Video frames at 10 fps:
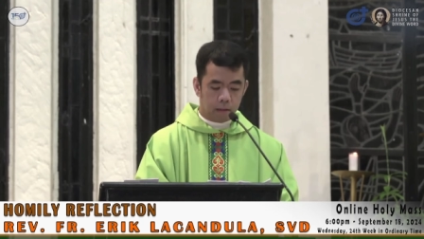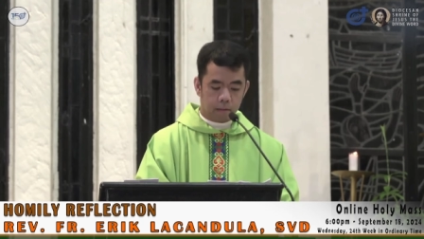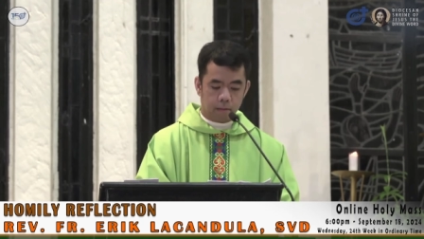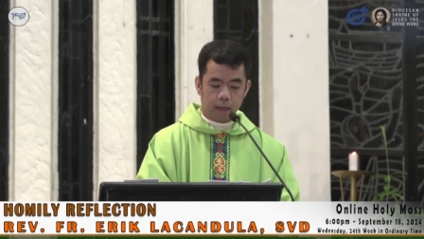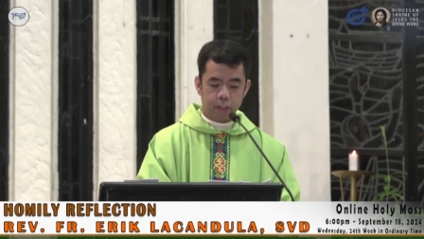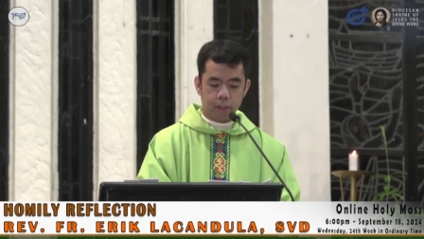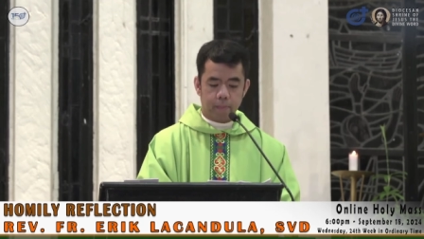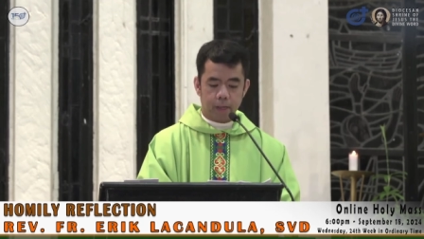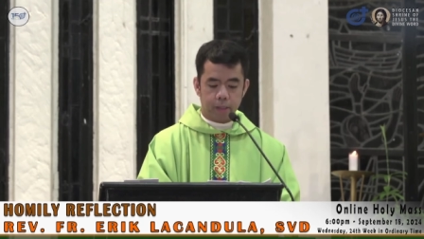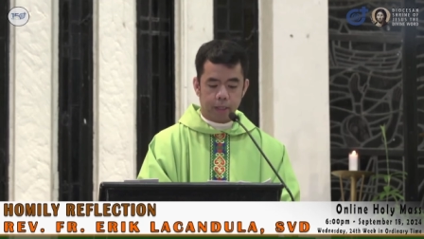God's
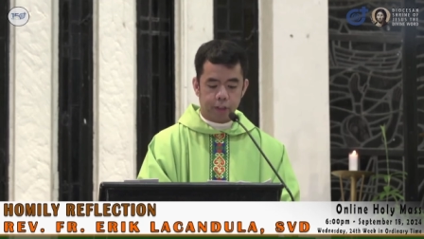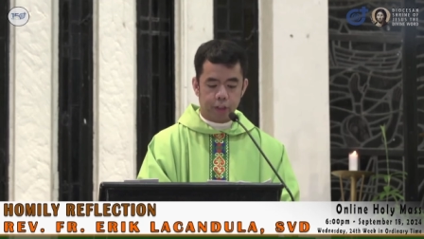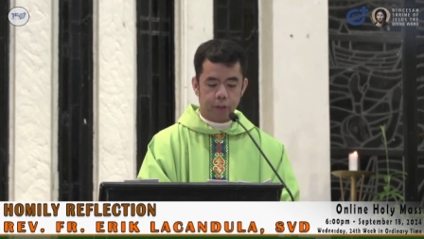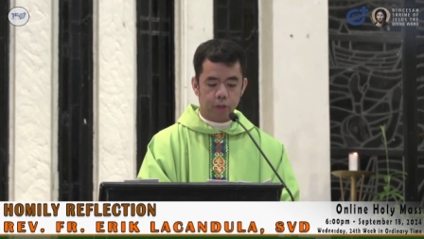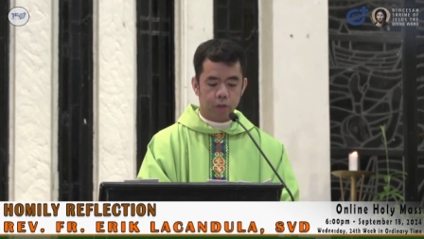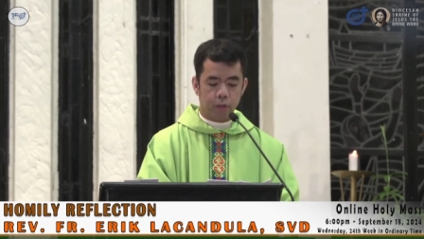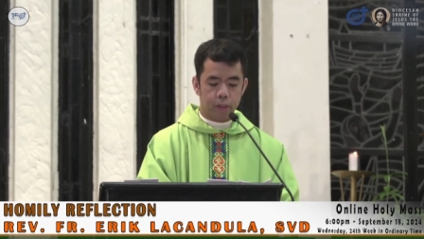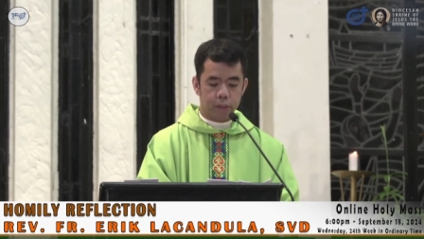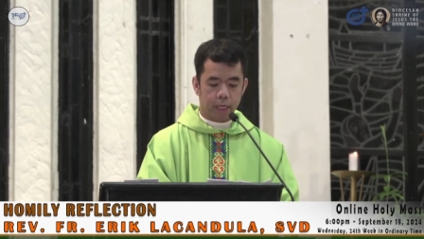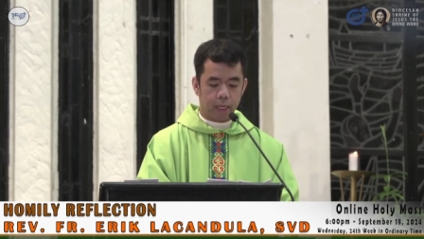message should do the
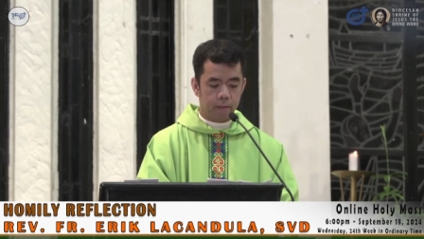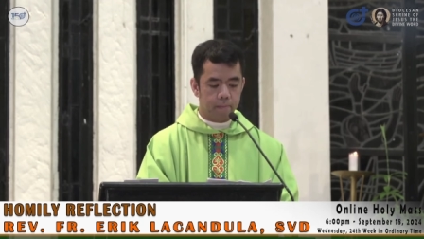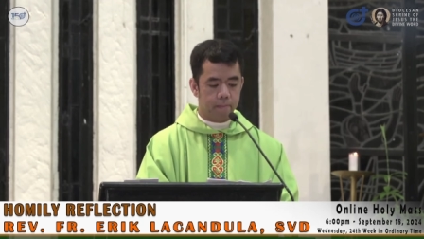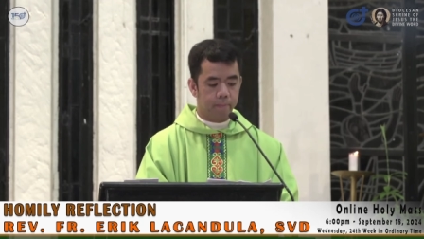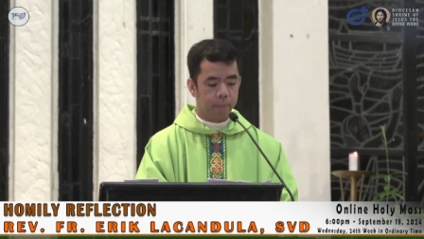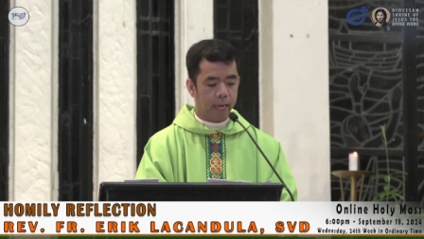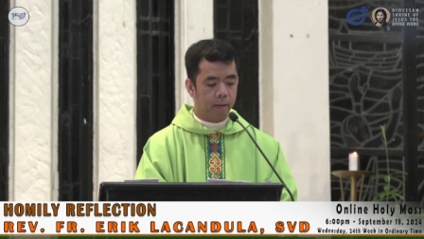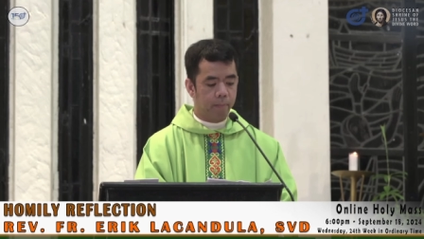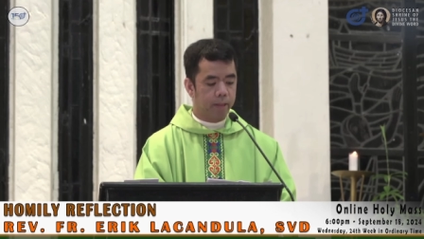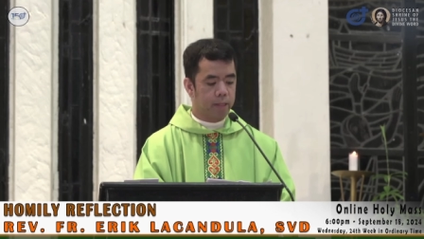same and
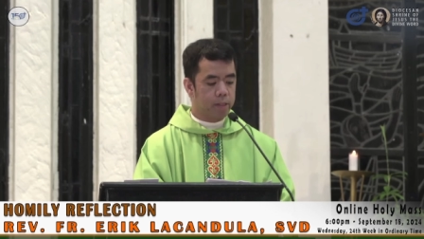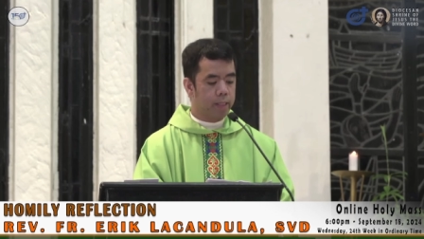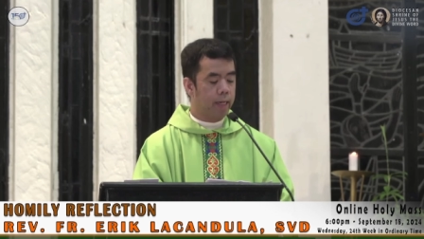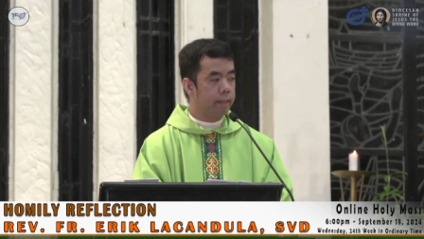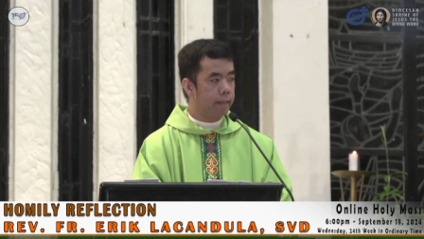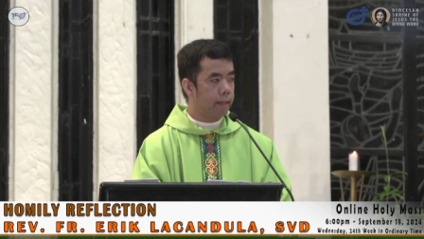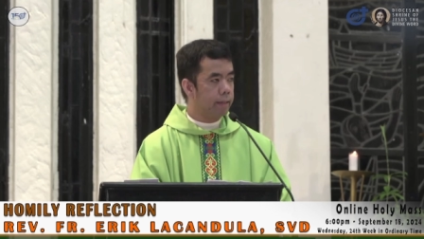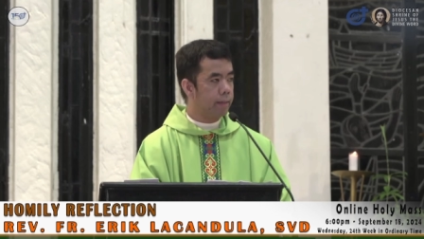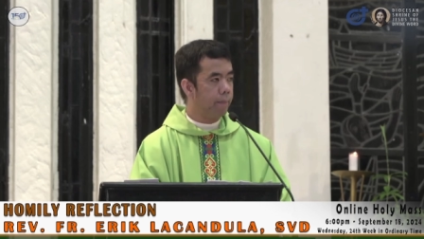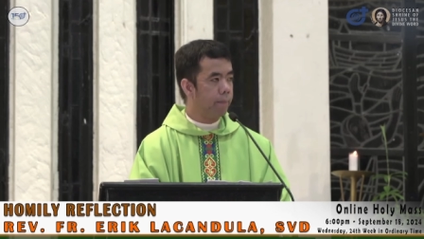be translated
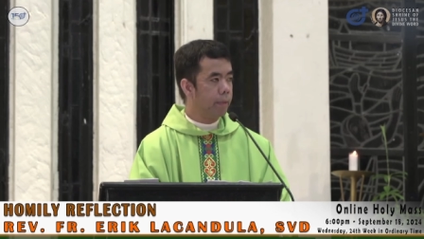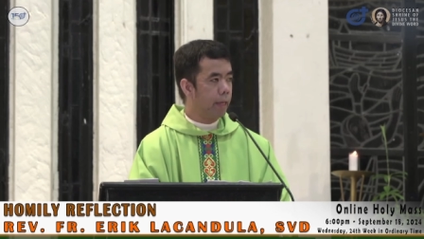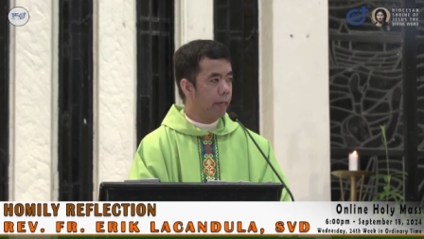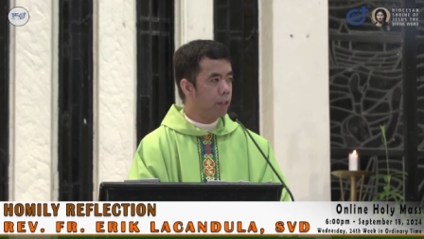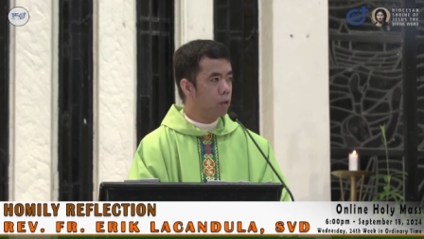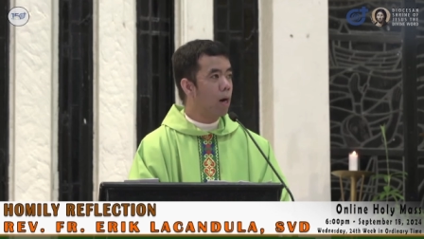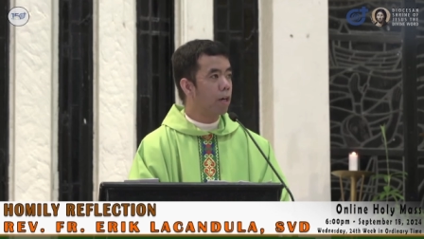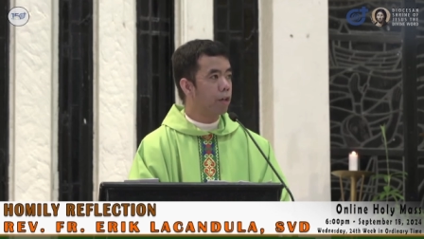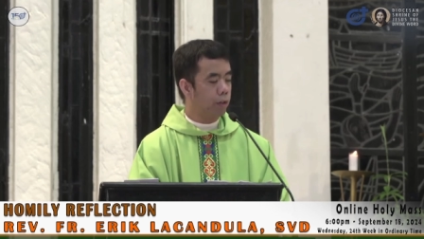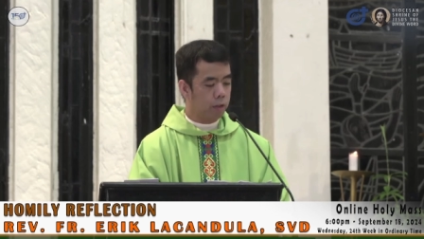into
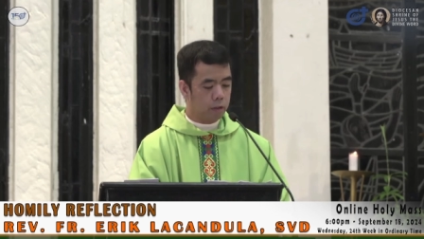action.